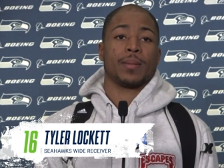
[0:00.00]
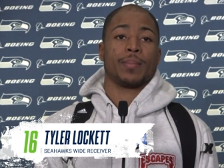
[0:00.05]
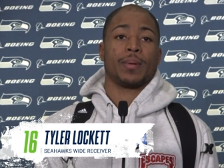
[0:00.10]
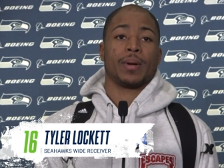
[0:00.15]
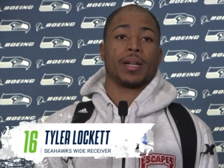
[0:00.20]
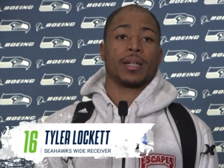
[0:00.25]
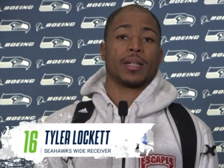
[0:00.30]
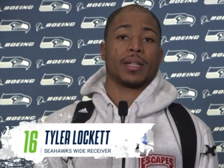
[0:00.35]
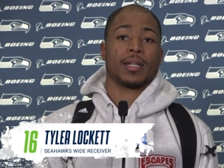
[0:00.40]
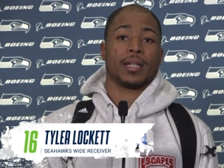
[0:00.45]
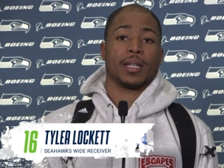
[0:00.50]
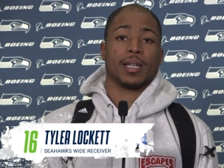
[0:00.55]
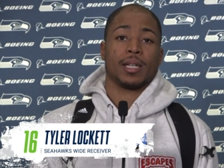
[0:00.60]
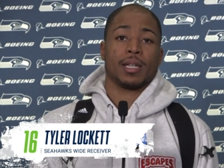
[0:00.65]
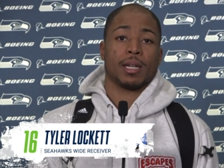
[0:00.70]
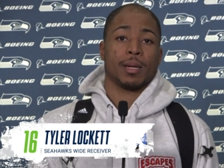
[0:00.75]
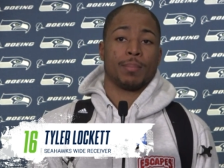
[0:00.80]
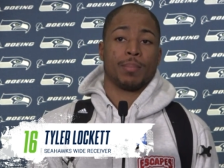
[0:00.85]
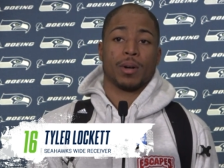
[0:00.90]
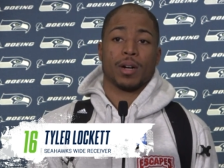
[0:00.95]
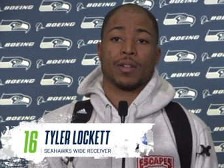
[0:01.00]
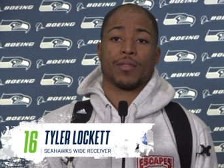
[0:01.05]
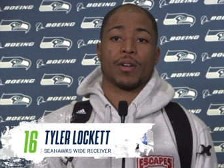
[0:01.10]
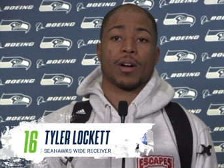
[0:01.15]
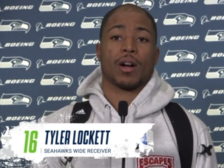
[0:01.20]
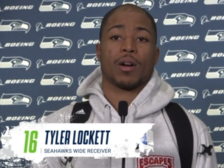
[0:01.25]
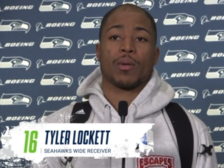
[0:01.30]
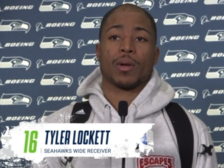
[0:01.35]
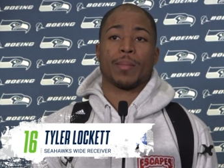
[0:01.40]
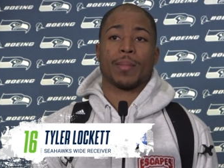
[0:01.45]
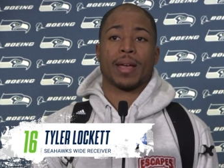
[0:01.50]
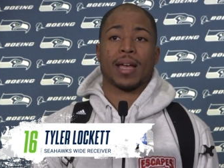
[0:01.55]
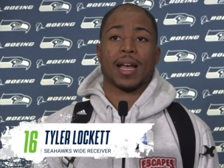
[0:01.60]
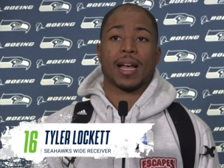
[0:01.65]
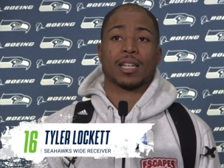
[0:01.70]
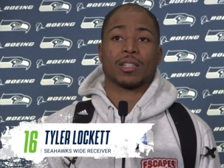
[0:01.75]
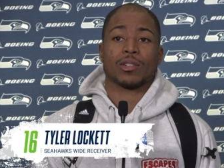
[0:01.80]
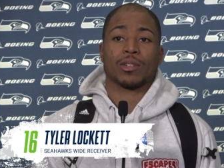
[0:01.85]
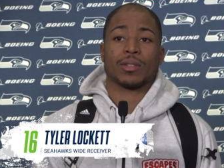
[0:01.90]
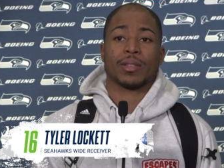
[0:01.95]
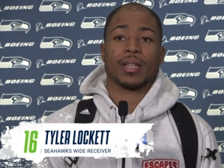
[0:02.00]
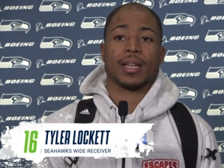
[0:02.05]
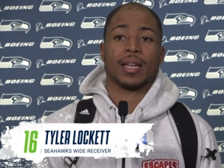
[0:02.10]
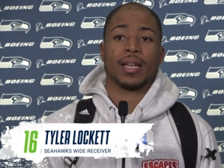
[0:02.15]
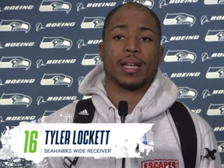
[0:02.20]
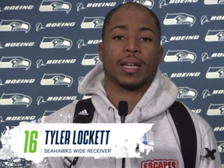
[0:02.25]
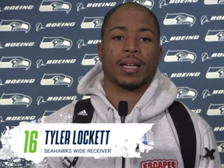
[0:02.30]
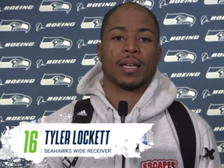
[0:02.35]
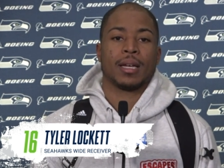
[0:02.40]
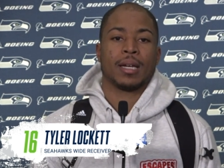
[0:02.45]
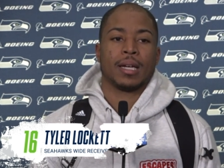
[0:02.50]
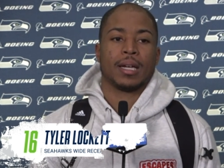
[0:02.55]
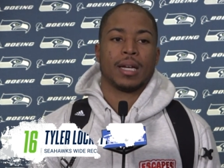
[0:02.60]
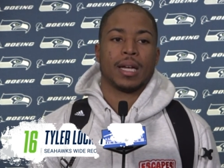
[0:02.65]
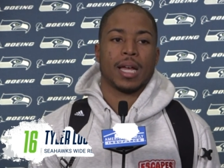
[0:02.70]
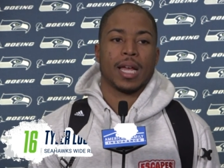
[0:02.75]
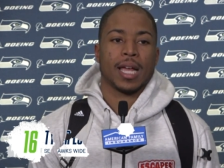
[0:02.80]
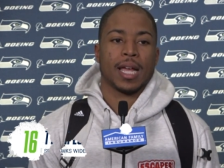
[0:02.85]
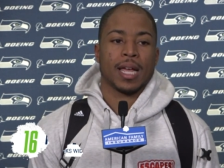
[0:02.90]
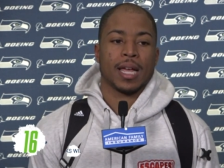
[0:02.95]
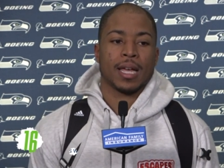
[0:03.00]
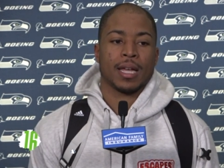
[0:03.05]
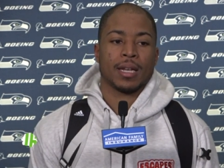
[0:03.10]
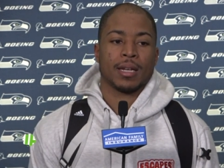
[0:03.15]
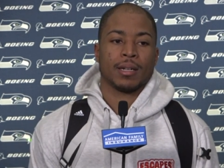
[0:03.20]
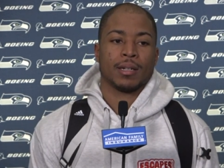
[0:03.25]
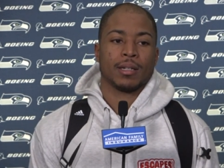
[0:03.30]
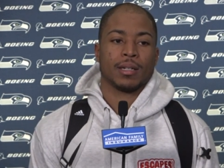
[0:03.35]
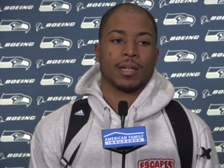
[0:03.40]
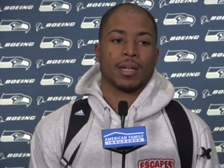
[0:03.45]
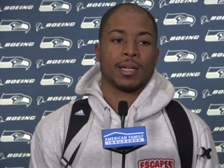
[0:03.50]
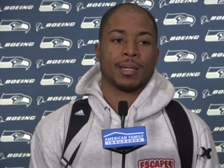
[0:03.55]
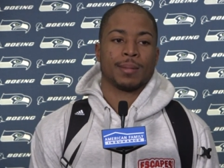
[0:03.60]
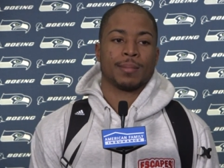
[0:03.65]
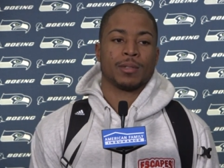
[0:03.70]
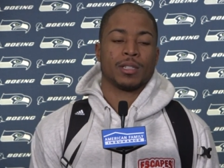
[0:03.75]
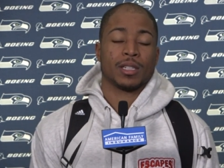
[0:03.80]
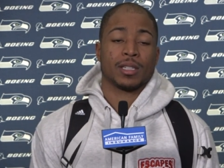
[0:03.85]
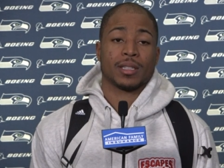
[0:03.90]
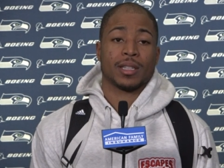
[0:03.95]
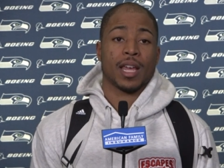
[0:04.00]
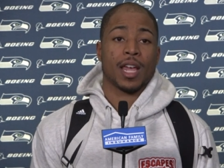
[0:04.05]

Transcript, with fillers: abundantly above all we may ask or think. And I'm just